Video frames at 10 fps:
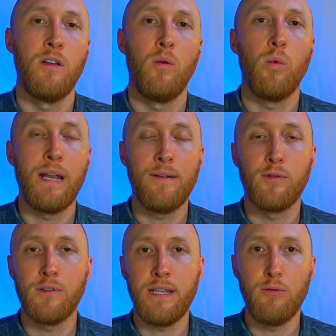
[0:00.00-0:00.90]

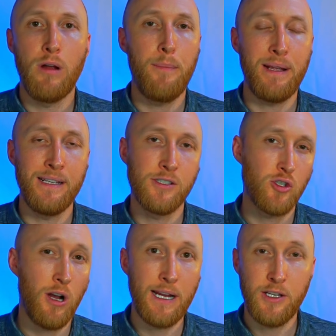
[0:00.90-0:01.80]
whatever the rep is
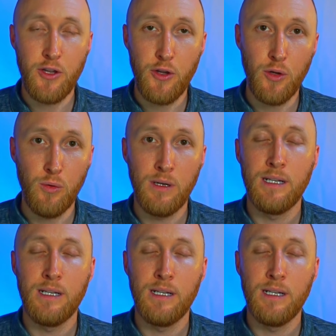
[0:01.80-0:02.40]
trying to do.